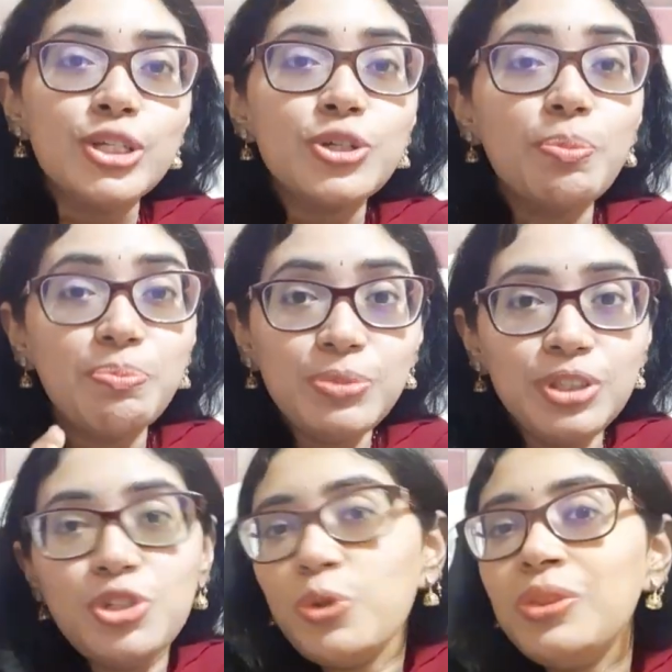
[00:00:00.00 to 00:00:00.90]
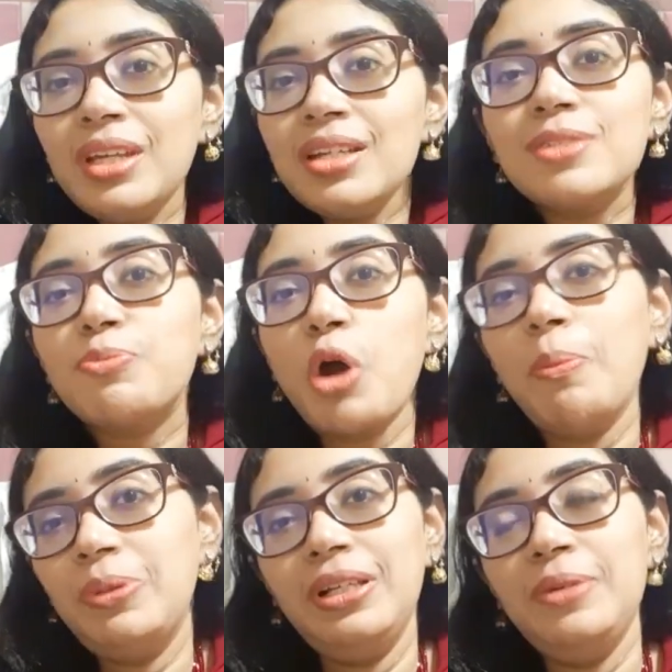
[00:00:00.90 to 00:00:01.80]
so do things
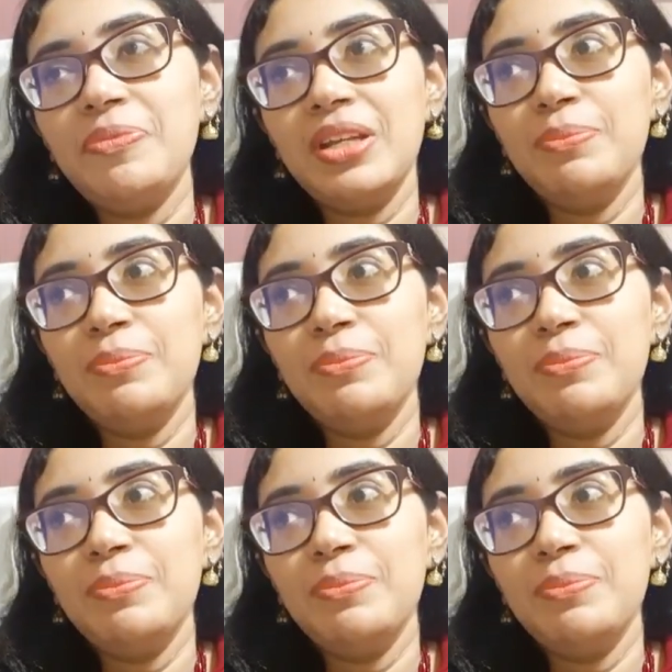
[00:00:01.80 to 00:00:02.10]
properly,